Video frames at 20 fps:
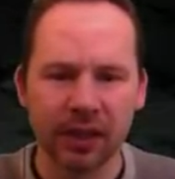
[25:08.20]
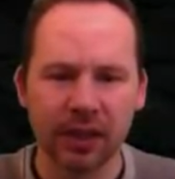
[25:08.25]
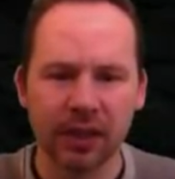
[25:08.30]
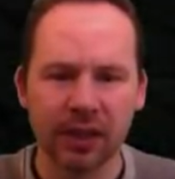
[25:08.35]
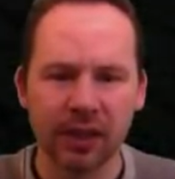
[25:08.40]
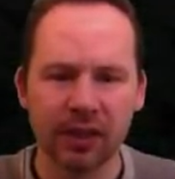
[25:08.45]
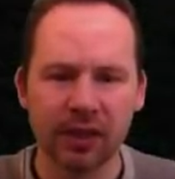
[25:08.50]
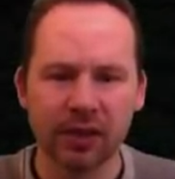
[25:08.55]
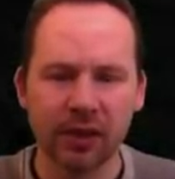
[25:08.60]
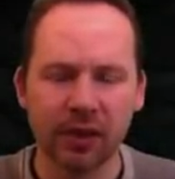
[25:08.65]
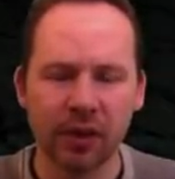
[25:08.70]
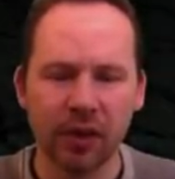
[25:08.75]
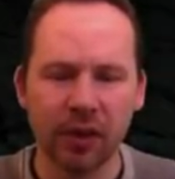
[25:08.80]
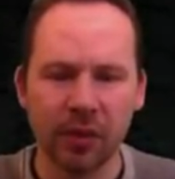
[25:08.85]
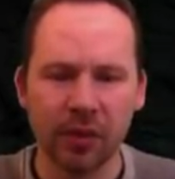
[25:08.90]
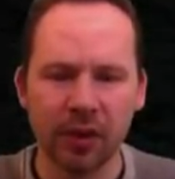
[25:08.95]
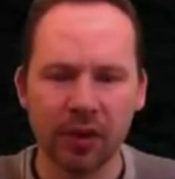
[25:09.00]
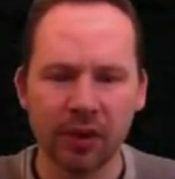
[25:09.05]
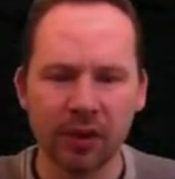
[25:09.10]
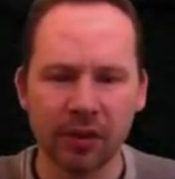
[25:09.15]
there's a whole
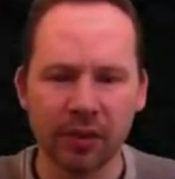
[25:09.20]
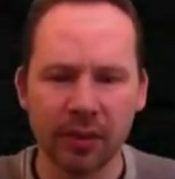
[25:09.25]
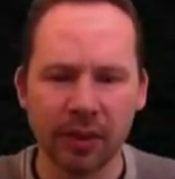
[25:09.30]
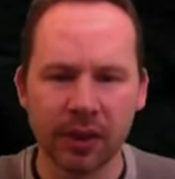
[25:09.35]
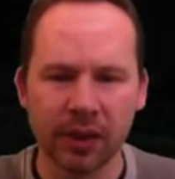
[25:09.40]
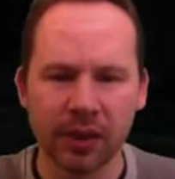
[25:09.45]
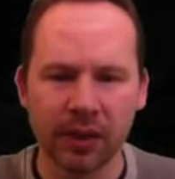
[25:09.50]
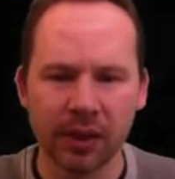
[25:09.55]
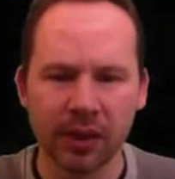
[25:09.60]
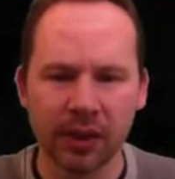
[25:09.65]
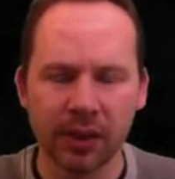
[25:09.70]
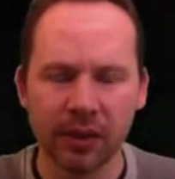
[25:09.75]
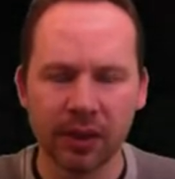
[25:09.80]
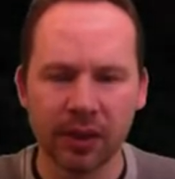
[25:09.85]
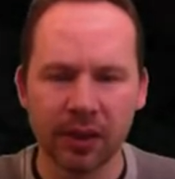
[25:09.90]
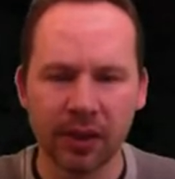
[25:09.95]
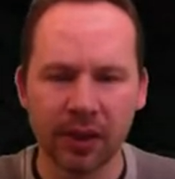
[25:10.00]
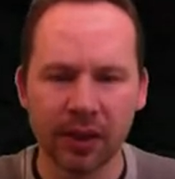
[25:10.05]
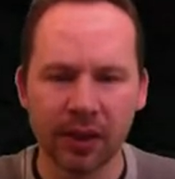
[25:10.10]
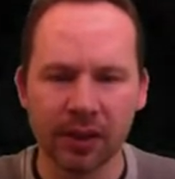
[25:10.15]
bunch of ways. Hey, look, he
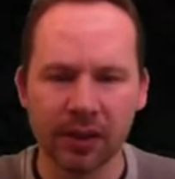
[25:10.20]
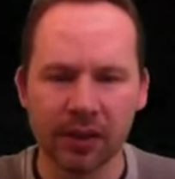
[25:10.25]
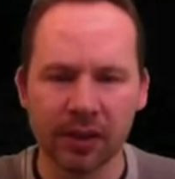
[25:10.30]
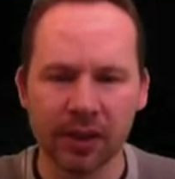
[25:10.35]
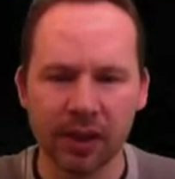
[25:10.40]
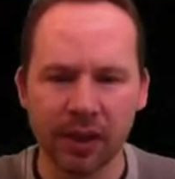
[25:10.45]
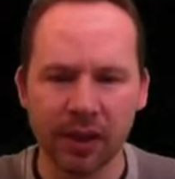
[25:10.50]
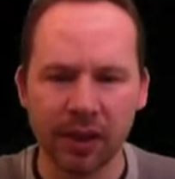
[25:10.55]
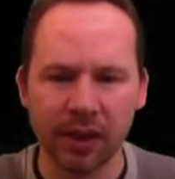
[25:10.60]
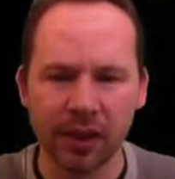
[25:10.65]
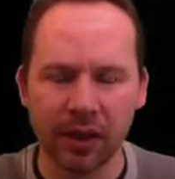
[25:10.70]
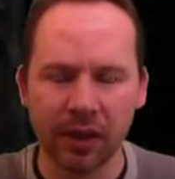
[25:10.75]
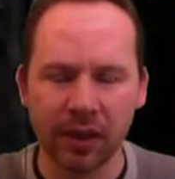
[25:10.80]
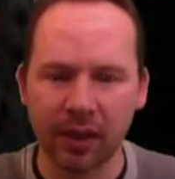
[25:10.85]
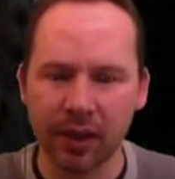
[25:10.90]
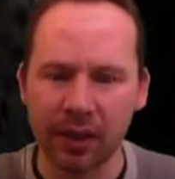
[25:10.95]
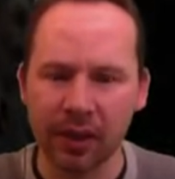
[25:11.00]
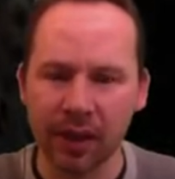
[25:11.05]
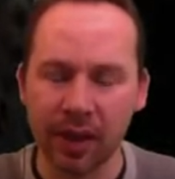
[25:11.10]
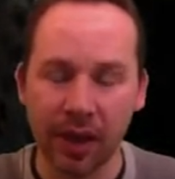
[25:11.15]
gets stuck,
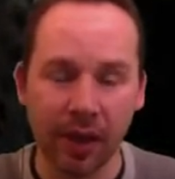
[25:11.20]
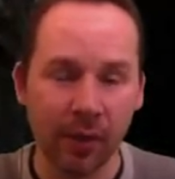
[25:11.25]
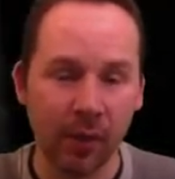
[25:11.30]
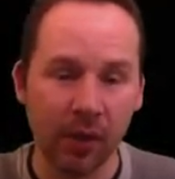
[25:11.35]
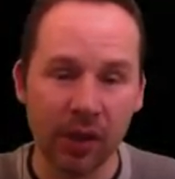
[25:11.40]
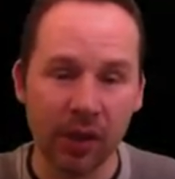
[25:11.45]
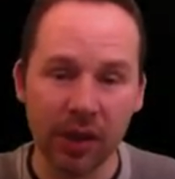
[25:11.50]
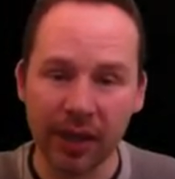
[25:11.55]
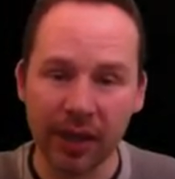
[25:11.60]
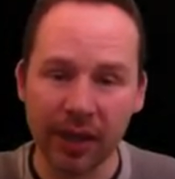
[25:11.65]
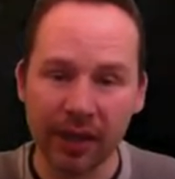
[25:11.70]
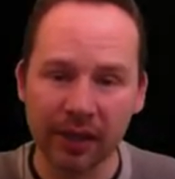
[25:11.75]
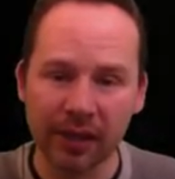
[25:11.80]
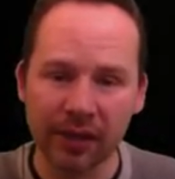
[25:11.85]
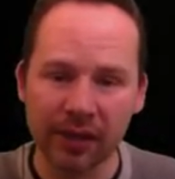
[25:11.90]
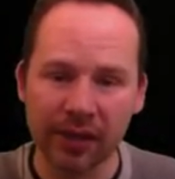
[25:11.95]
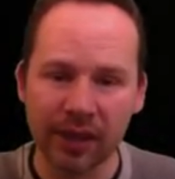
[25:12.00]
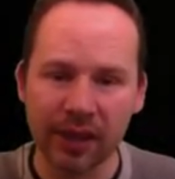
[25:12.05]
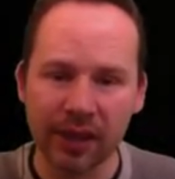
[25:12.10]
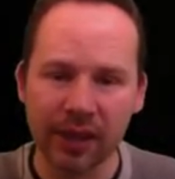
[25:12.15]
and I would like to
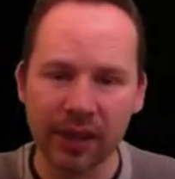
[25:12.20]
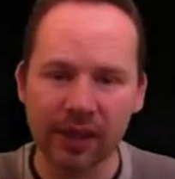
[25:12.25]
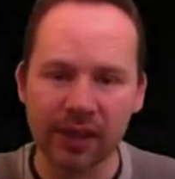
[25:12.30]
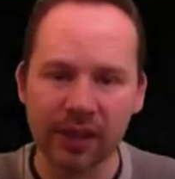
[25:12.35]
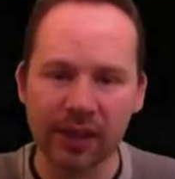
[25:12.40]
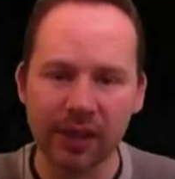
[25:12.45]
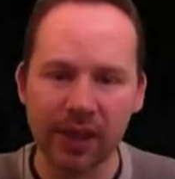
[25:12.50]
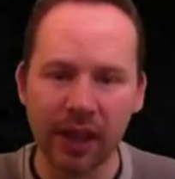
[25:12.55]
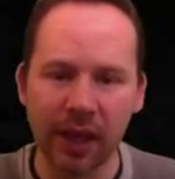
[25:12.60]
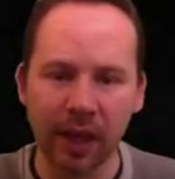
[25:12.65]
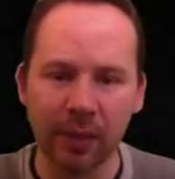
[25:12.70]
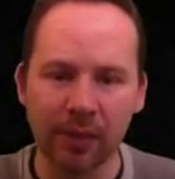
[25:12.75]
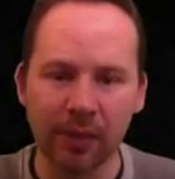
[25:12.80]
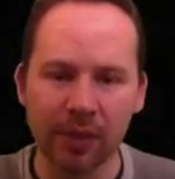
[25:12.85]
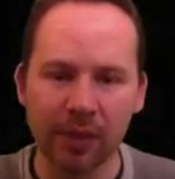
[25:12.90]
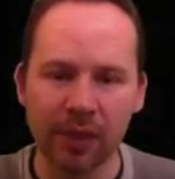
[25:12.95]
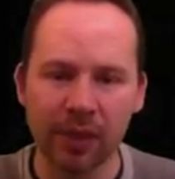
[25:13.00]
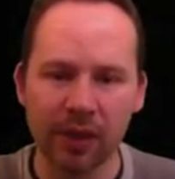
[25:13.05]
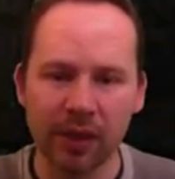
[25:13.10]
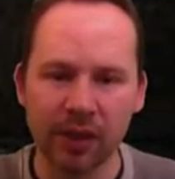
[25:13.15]
say that didn't
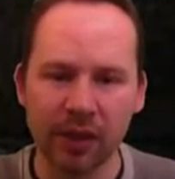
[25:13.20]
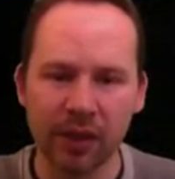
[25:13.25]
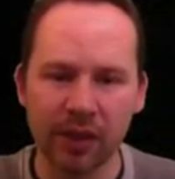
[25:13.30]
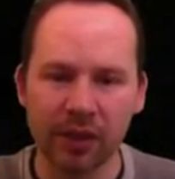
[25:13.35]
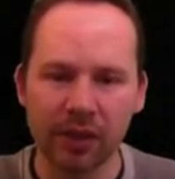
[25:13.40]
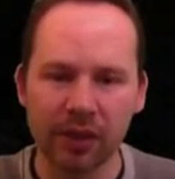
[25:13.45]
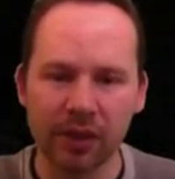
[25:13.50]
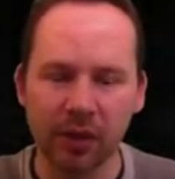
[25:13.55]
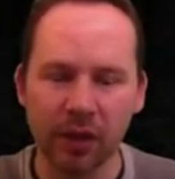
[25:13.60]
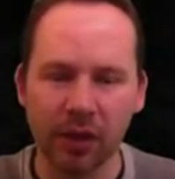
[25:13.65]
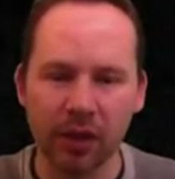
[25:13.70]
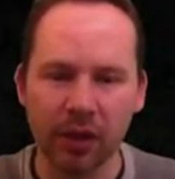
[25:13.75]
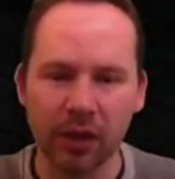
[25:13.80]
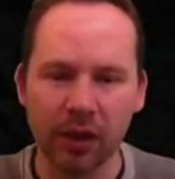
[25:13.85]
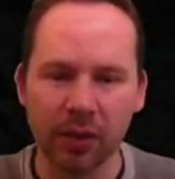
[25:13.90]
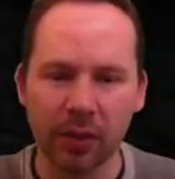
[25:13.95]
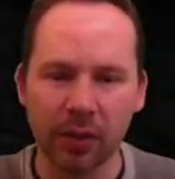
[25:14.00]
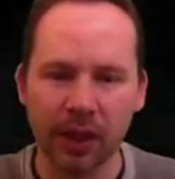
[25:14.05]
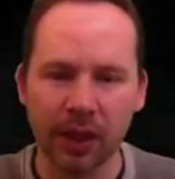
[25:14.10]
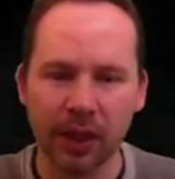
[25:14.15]
happen in stock
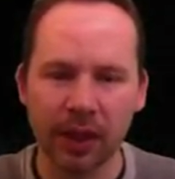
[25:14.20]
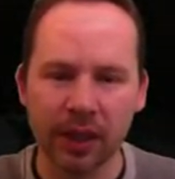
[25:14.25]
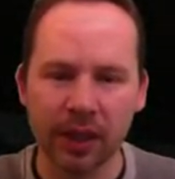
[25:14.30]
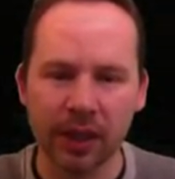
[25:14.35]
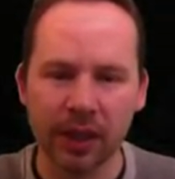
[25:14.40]
Quake.